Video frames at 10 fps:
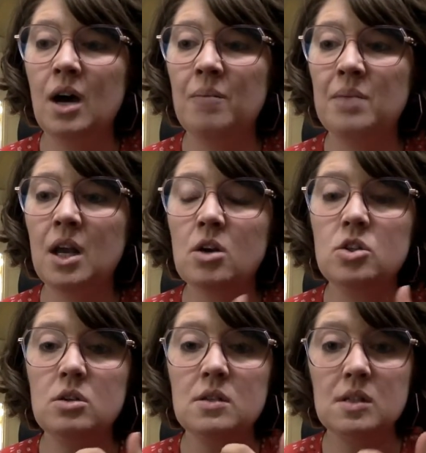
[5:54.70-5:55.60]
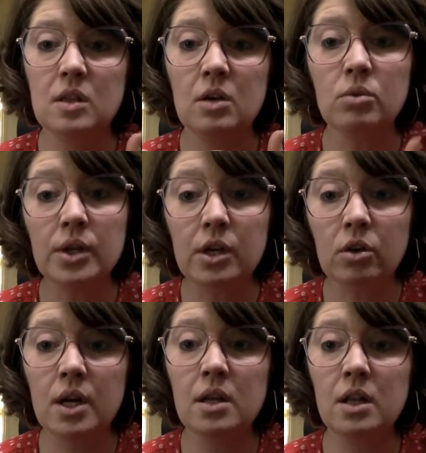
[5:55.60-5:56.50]
get our students to think really
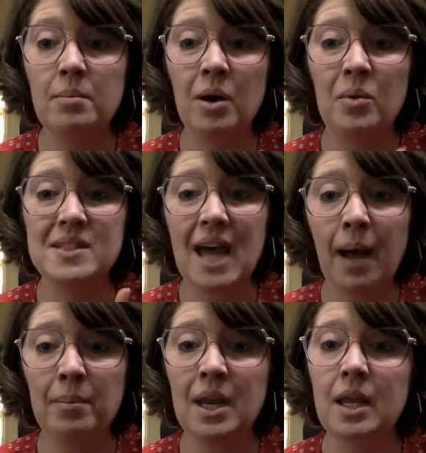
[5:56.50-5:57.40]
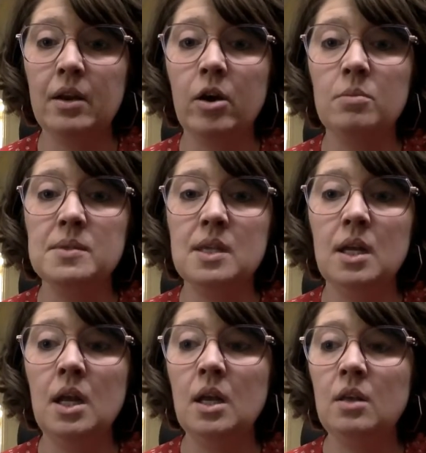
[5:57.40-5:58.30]
critically about what's happening in hopes
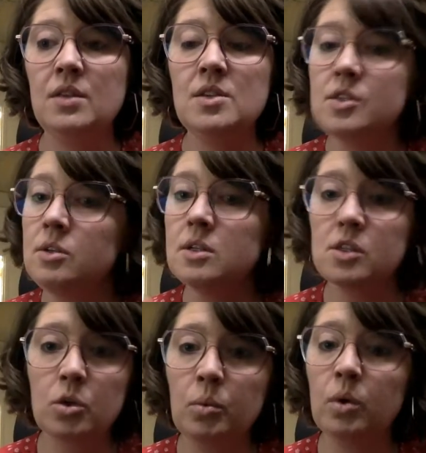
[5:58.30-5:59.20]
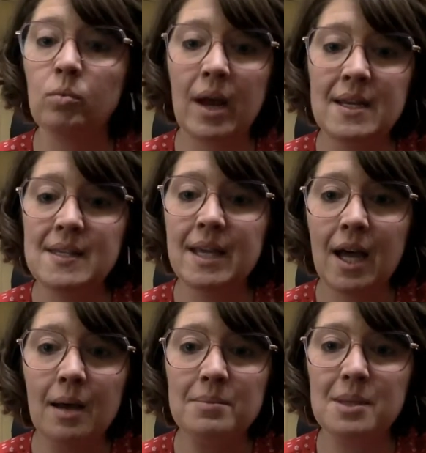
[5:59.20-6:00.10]
that these students who we're raising
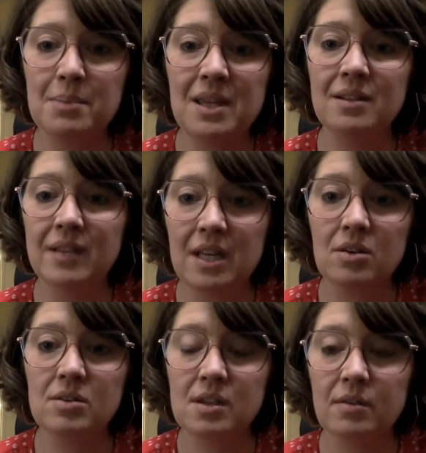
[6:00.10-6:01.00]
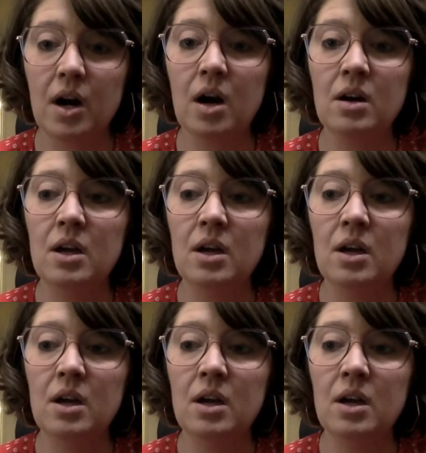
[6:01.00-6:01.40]
up to be the leaders of our